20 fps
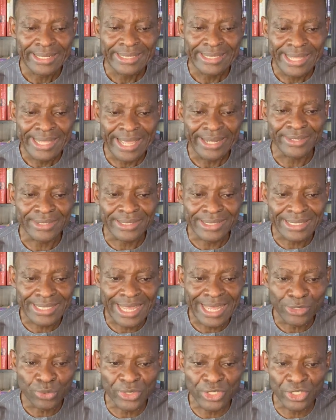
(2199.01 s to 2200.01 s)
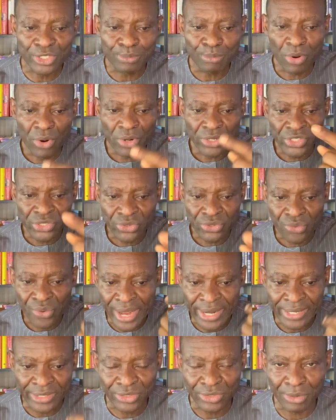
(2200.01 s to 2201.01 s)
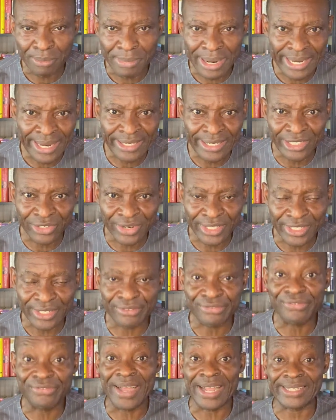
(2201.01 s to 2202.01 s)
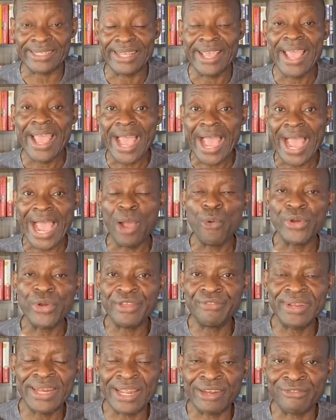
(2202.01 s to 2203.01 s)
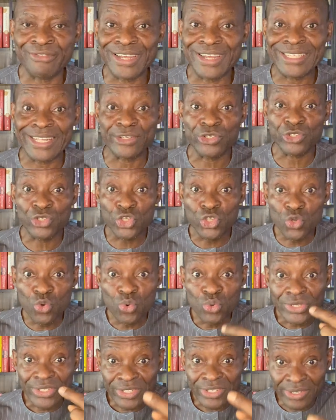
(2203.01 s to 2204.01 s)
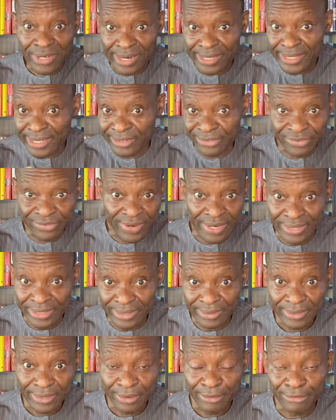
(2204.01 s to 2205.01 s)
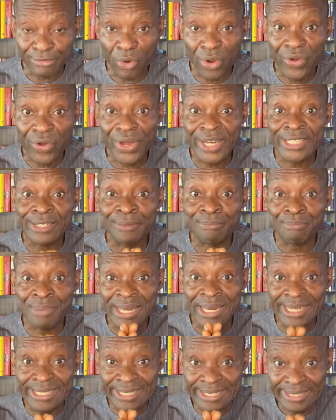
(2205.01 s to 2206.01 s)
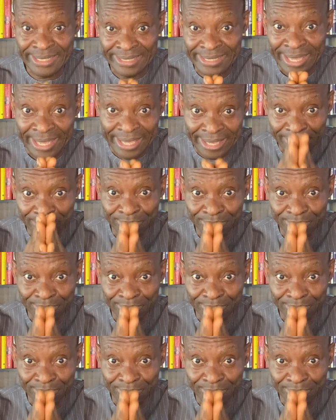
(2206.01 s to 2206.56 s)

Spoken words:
Then start with small trades to manage risk. In fact, I would even advise that you start it first for credibility's sake.